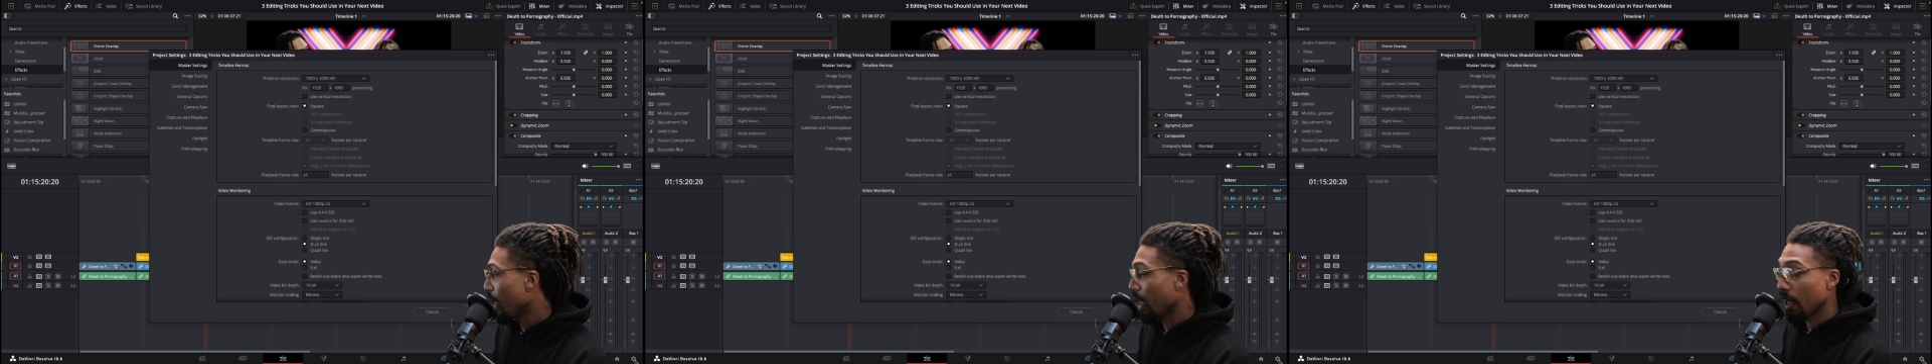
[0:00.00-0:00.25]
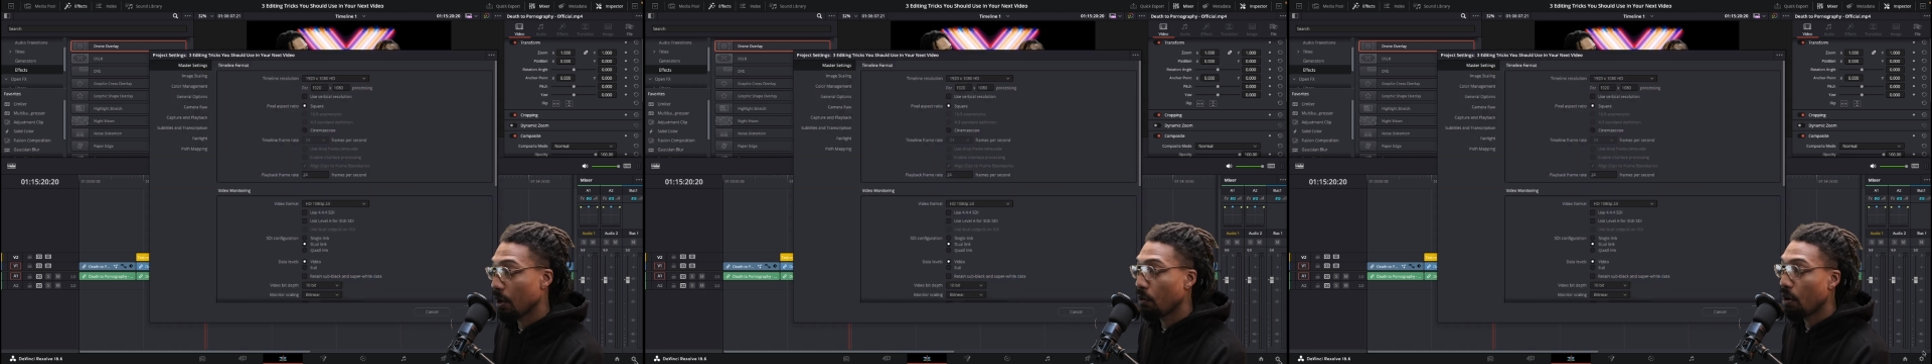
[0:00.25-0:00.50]

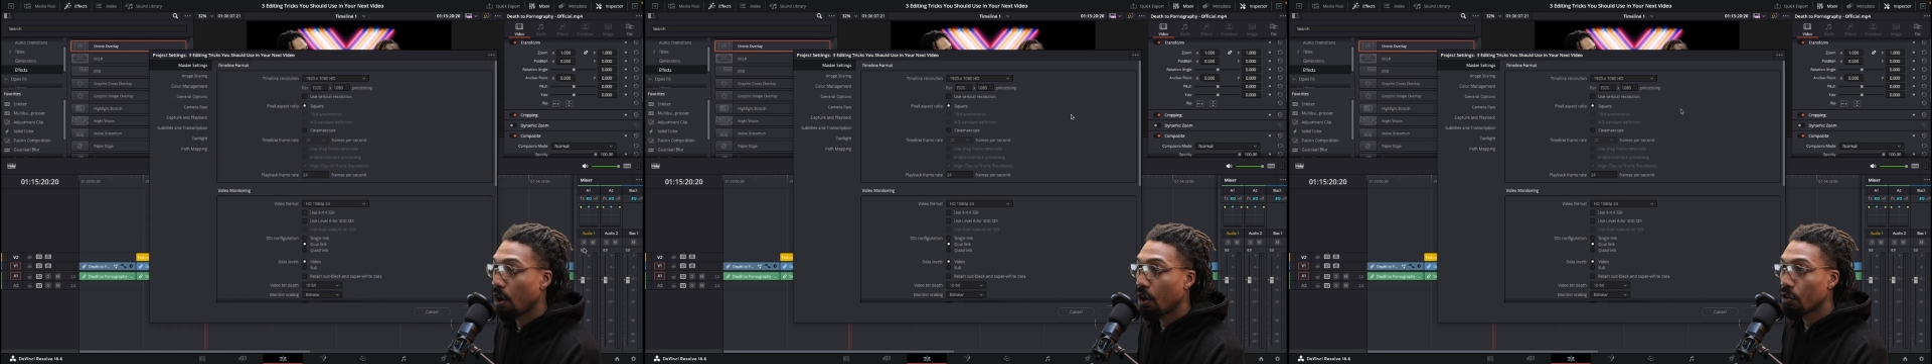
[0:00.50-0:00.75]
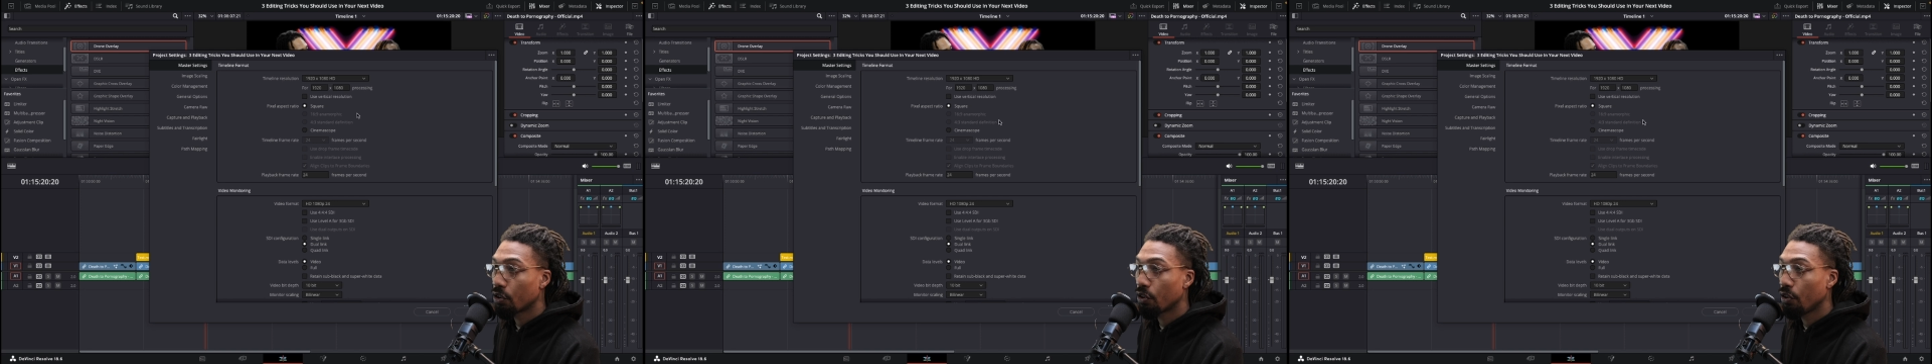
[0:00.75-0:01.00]
and
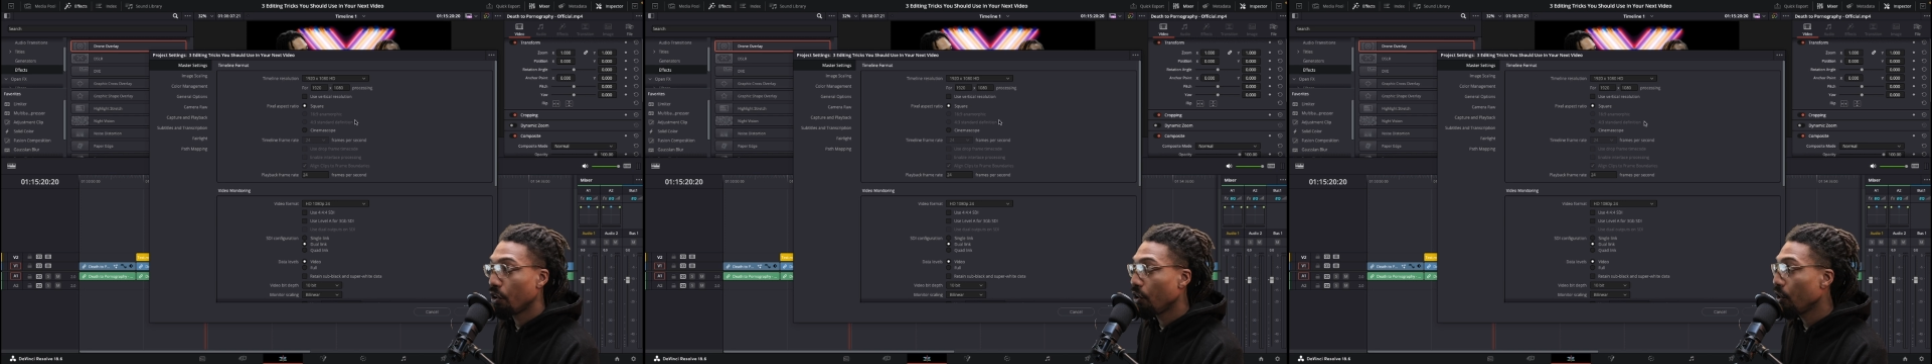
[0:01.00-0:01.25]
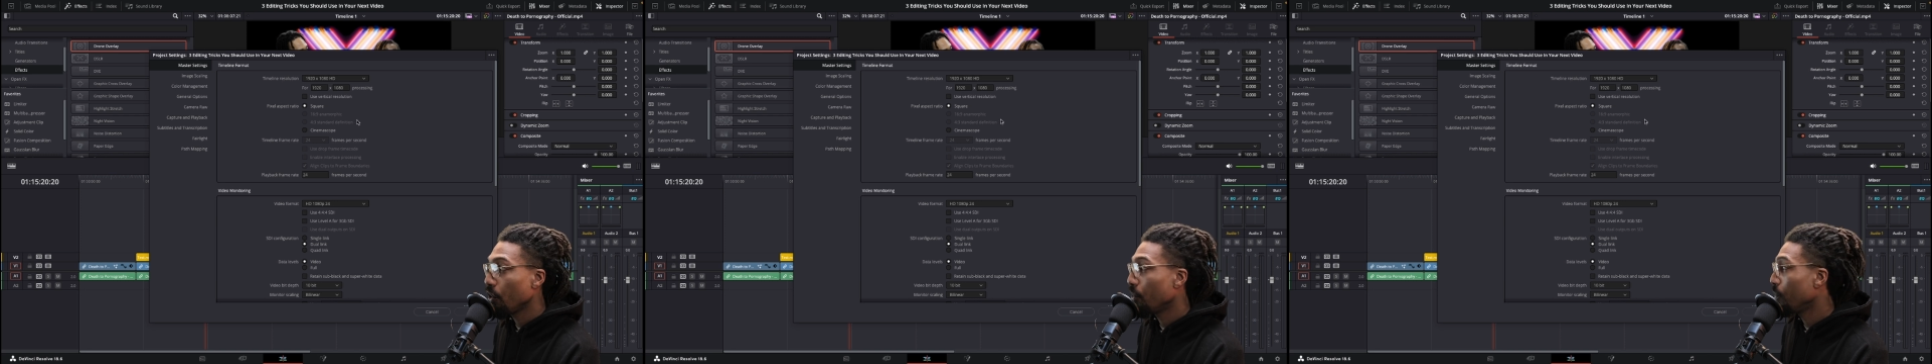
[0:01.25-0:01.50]
all you're going to
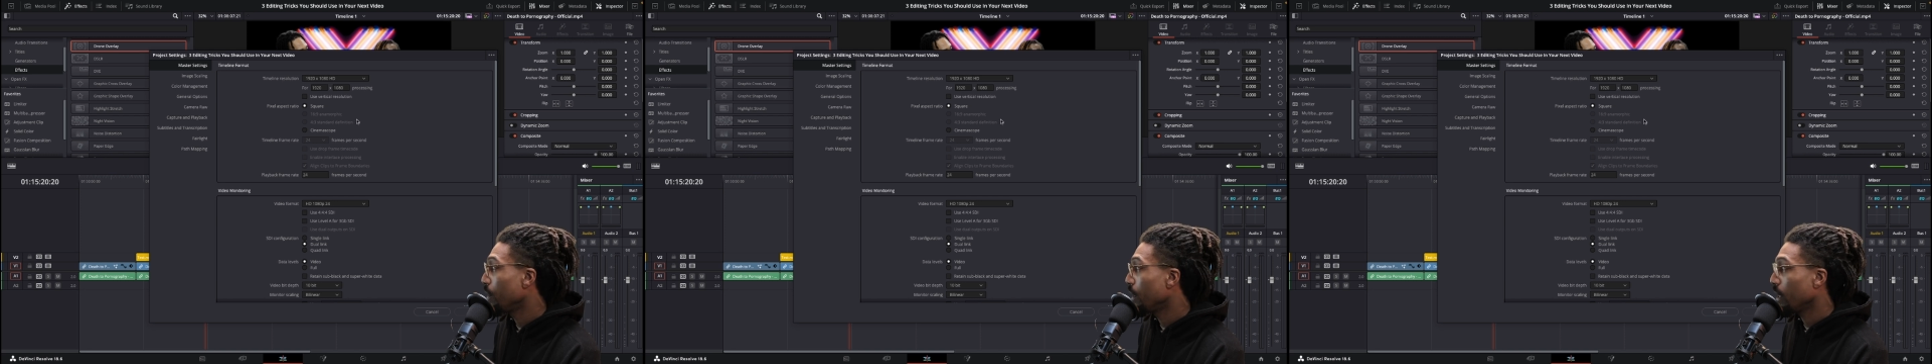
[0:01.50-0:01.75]
do